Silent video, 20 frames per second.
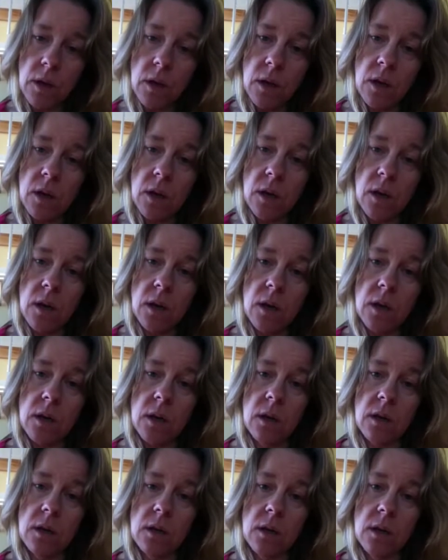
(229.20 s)

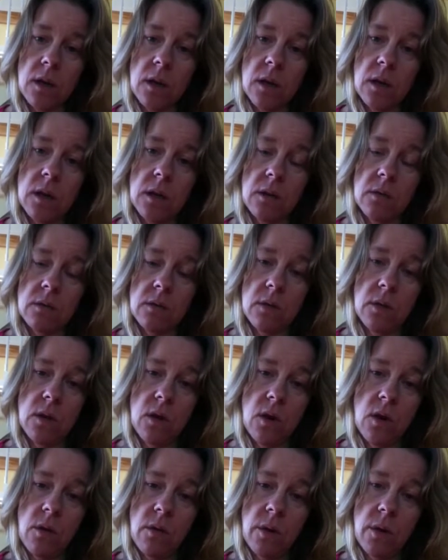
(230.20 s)
I don't
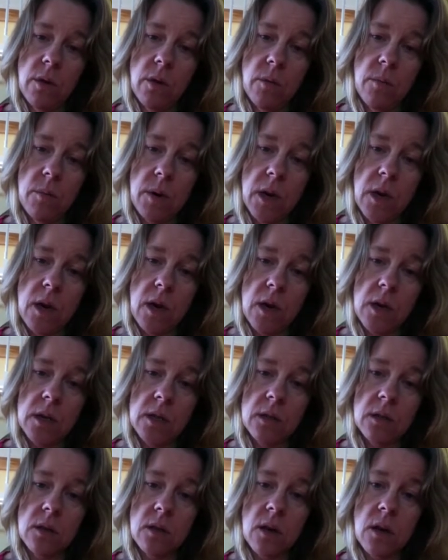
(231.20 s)
know whether my
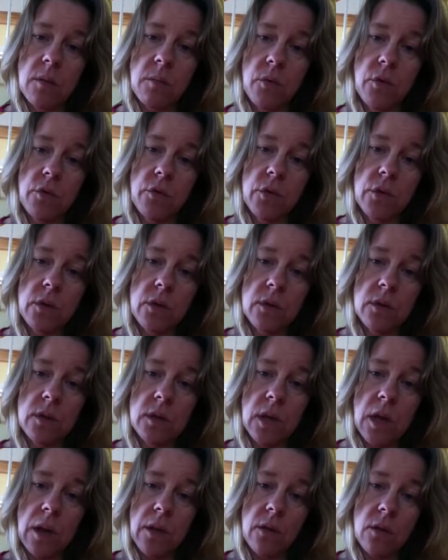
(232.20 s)
eyes are not moving
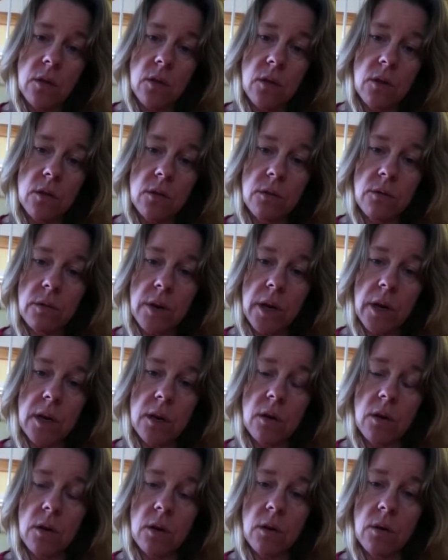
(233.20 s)
together right
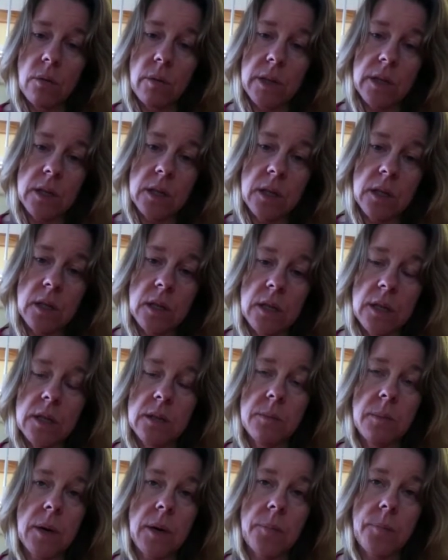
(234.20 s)
or what the deal
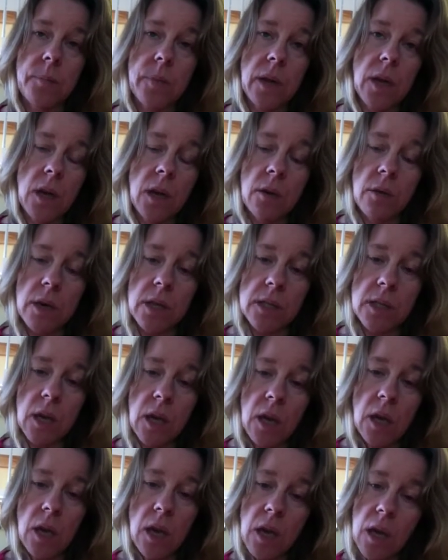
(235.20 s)
is, but anyways,
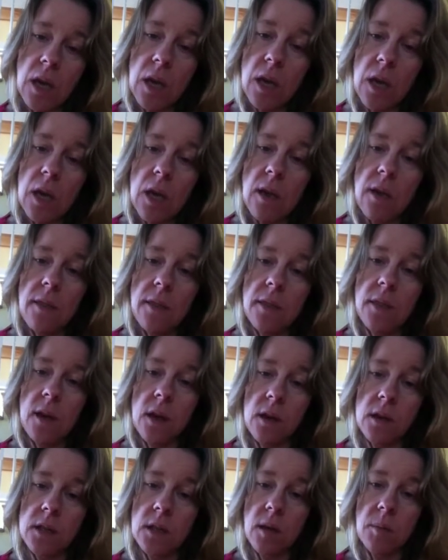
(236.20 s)

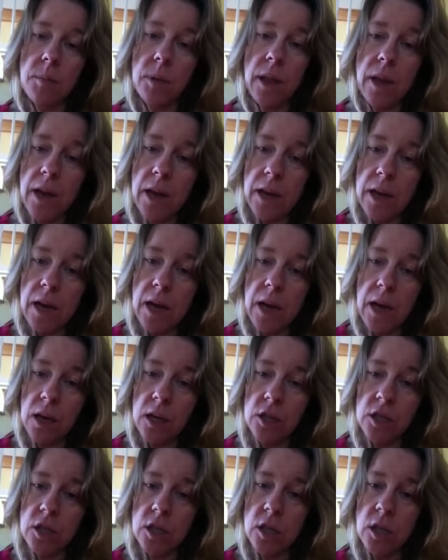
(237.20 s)
there's a plan of
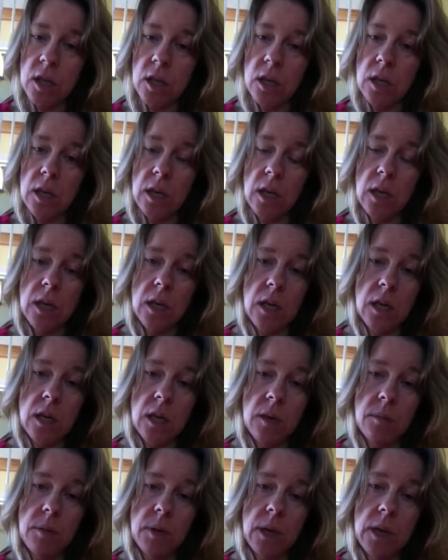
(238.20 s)
action
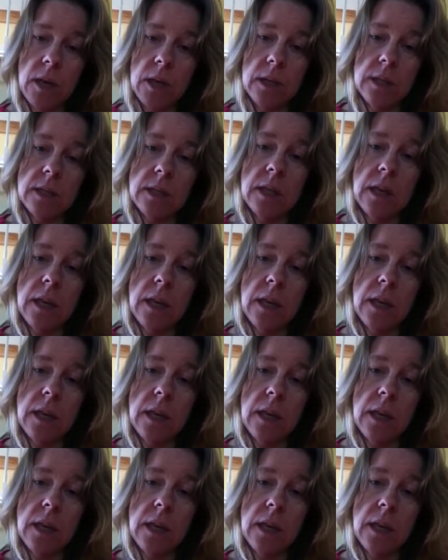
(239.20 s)
in place